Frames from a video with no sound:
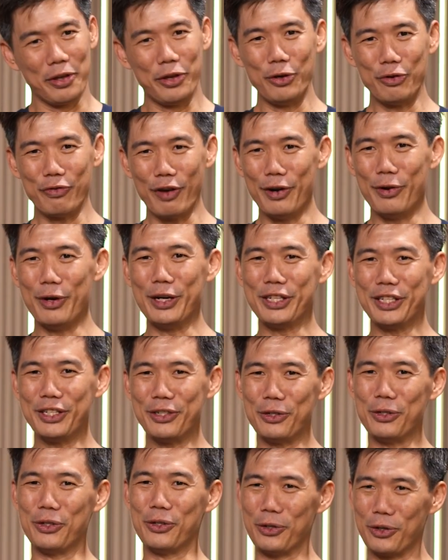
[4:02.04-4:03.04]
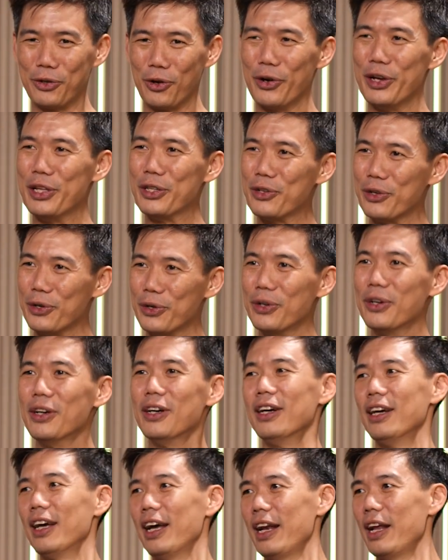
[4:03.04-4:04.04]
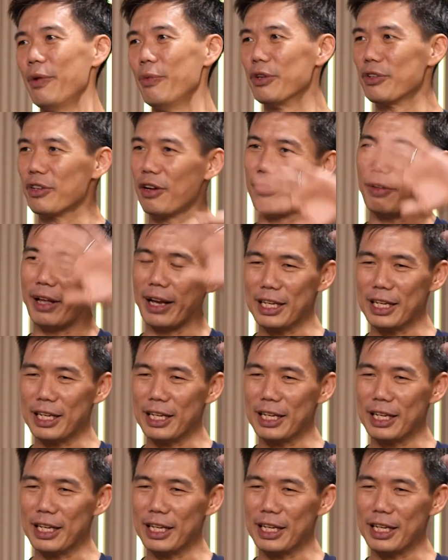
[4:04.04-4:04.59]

Huge valuations to grow into, and then we sort